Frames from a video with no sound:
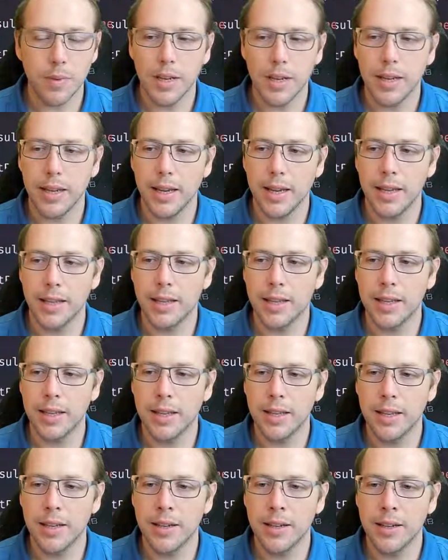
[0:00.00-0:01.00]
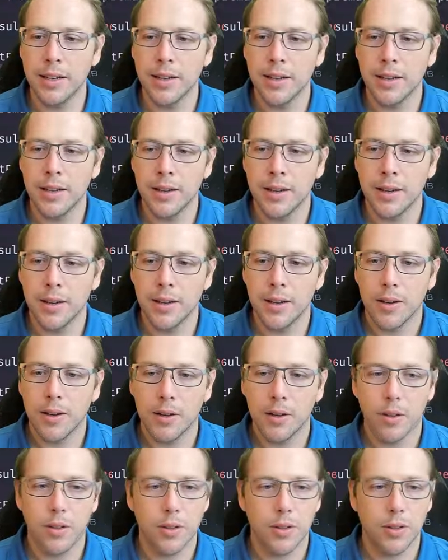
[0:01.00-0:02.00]
And then
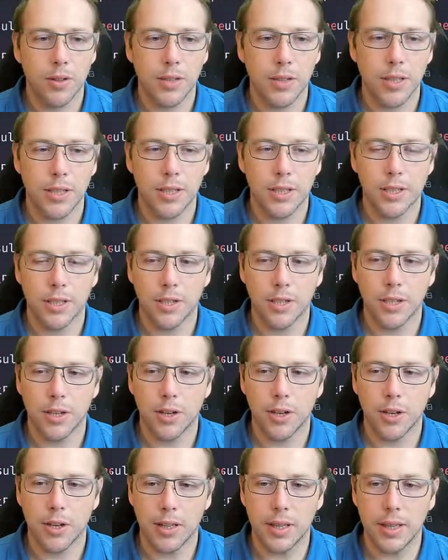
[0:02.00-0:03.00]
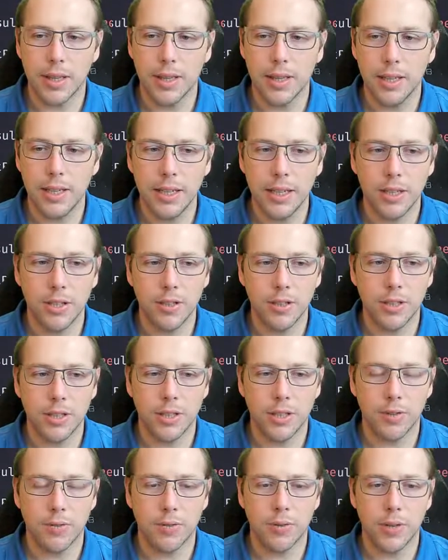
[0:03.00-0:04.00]
things are a little
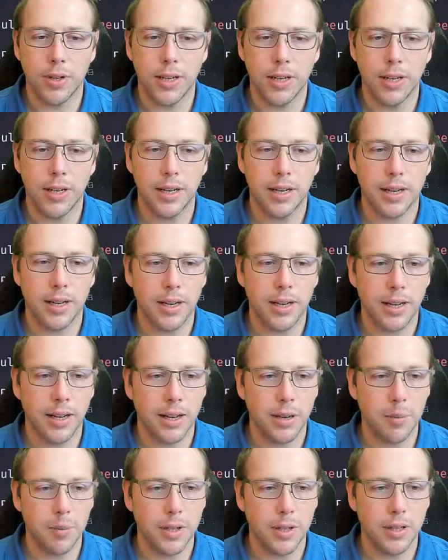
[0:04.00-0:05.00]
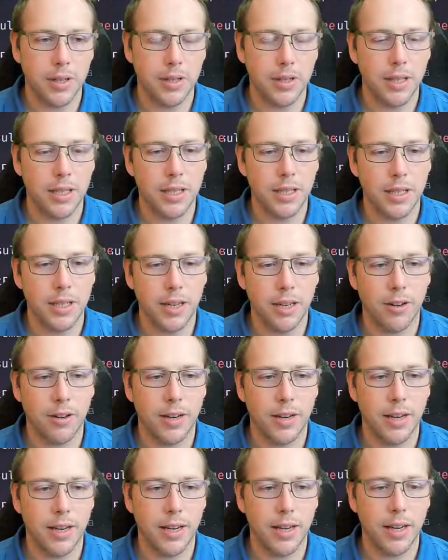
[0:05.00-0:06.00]
different. I'm
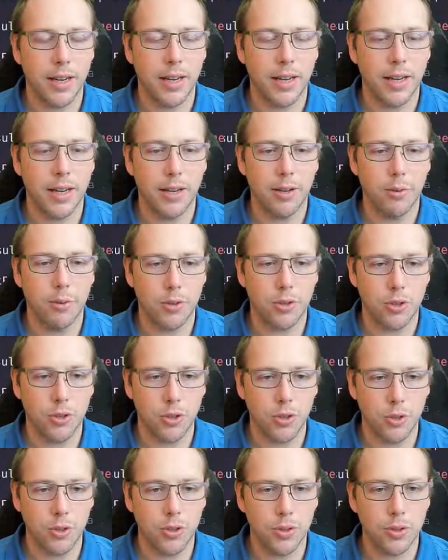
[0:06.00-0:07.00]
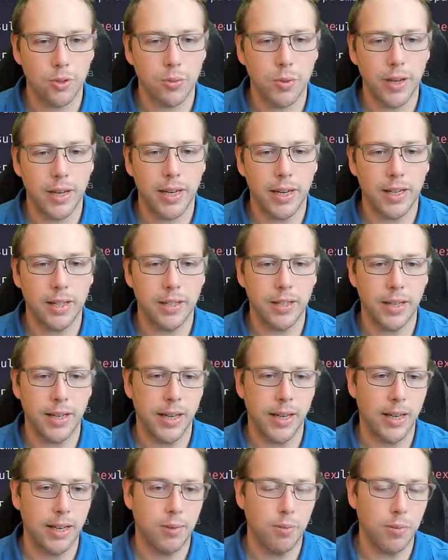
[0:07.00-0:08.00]
declaring a result array and saying,
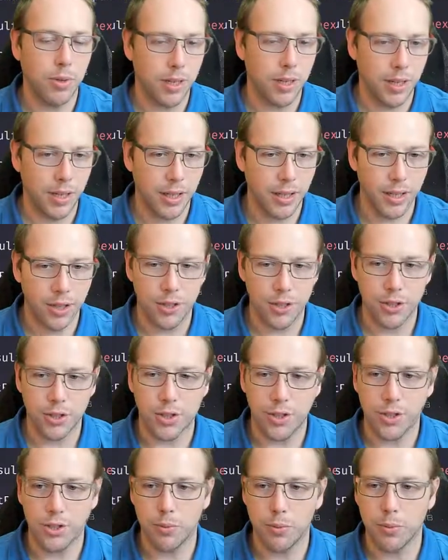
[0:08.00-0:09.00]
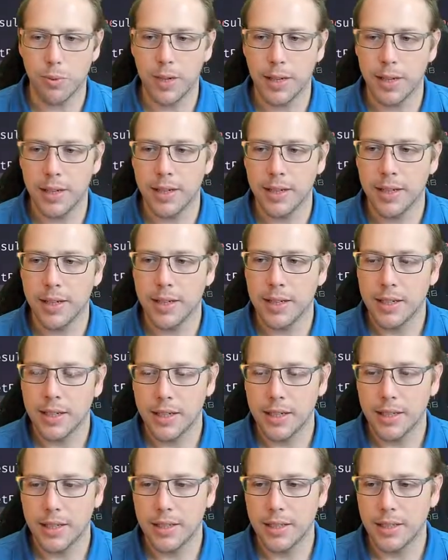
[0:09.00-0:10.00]
hey, I want an uninitialized array.
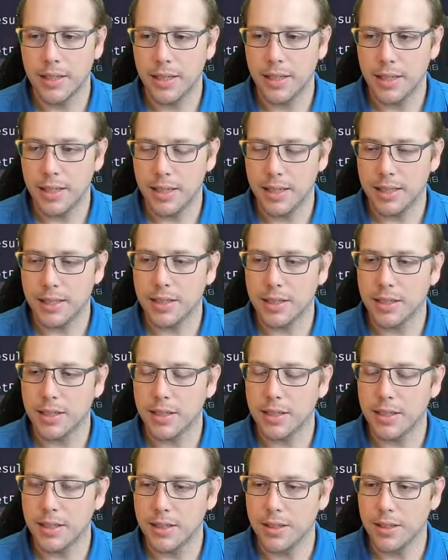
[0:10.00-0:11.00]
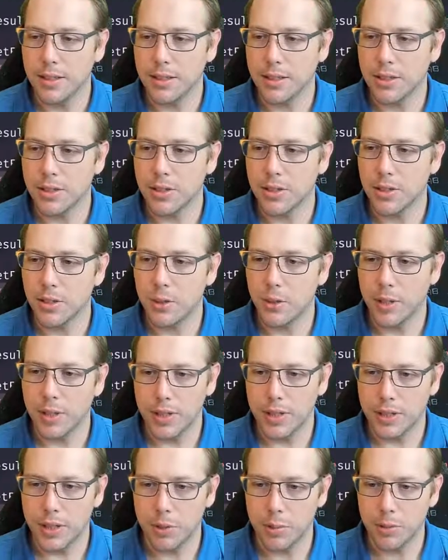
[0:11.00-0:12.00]
Denis is doing the
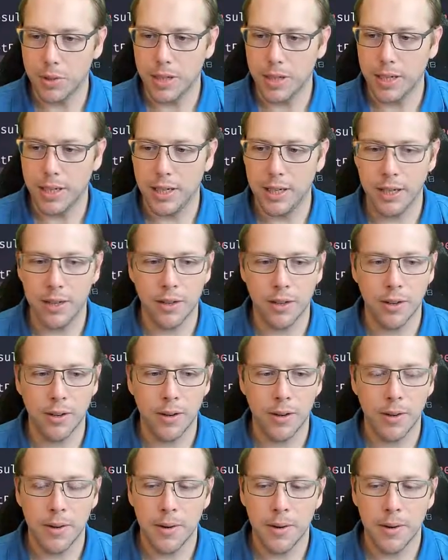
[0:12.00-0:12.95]
same thing here.